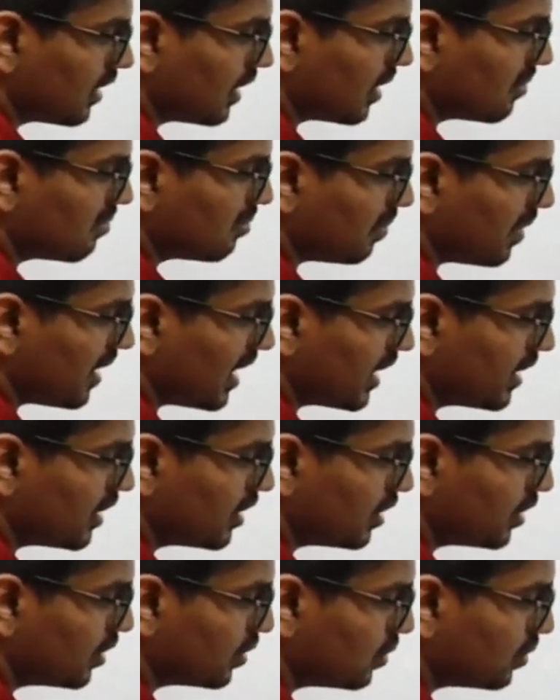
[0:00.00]

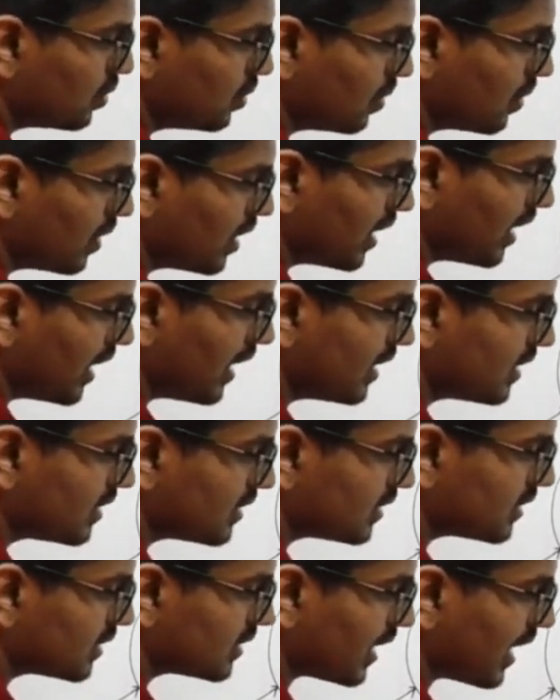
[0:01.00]
compared to its
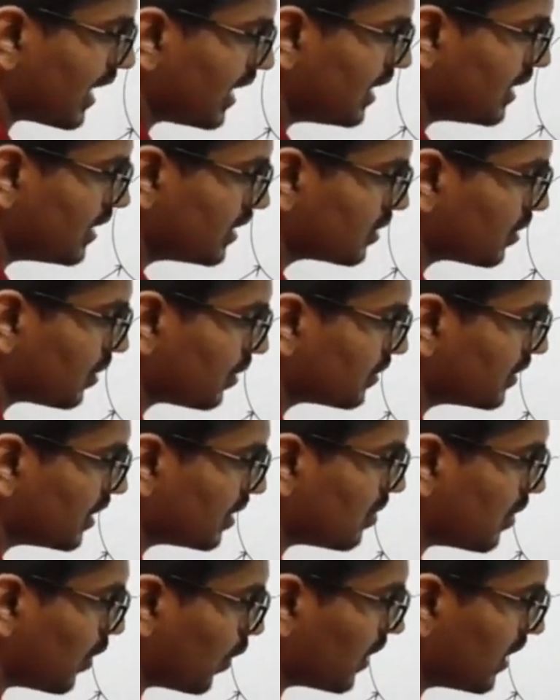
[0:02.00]
size of
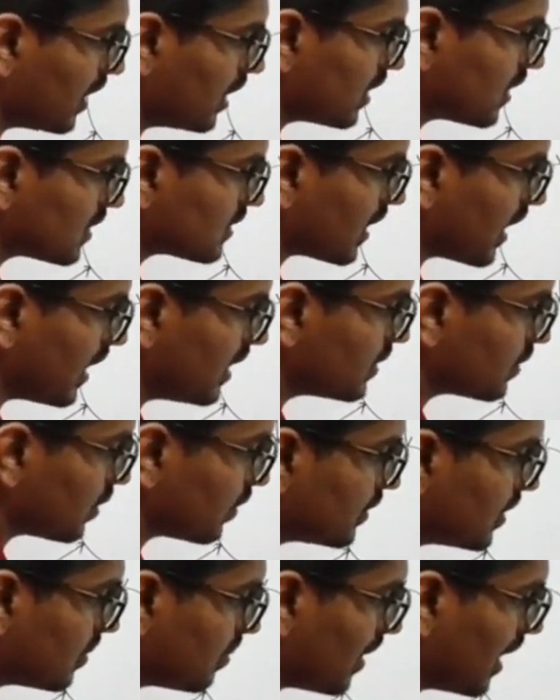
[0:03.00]
the body or size
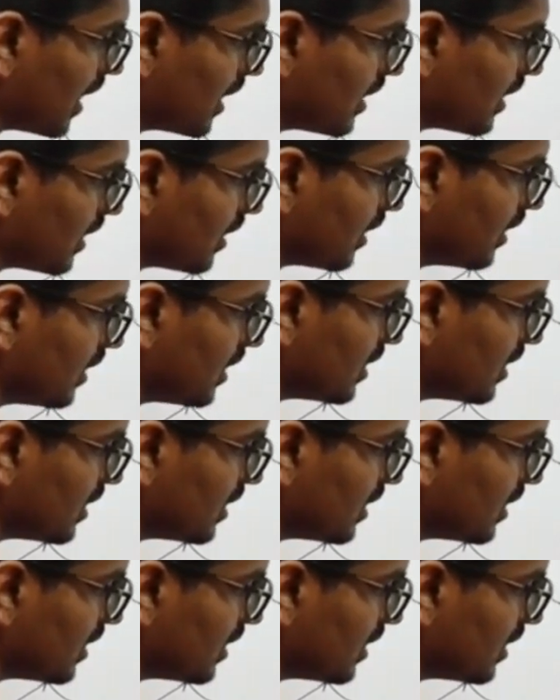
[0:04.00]
of the particle,